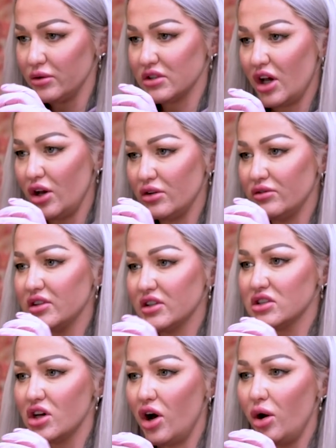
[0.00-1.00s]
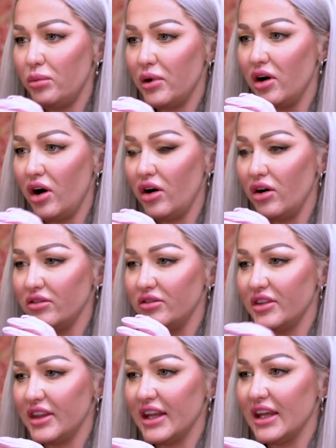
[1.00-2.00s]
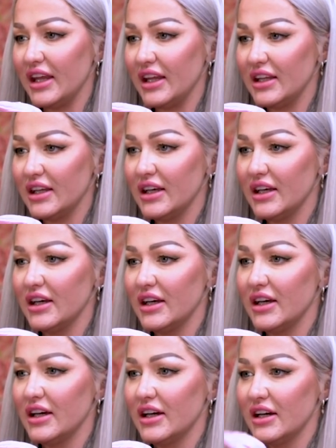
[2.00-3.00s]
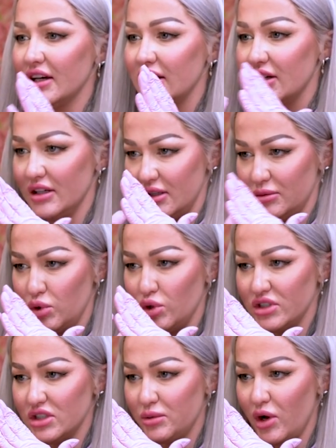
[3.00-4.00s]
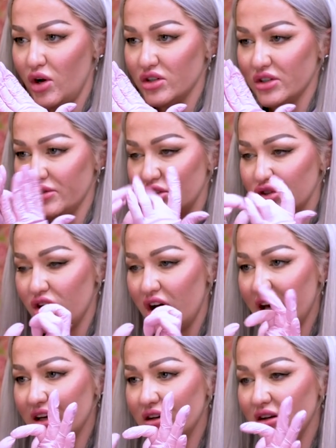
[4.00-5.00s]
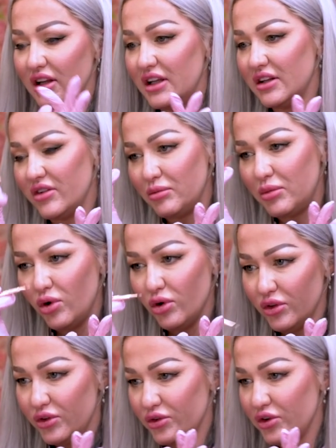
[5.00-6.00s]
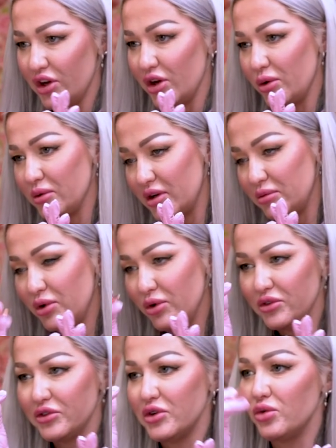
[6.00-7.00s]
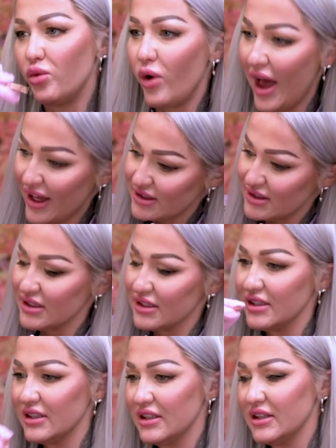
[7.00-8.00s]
goes over the top of the point part of the triangle, and if I pull through, I'm going to pull through wet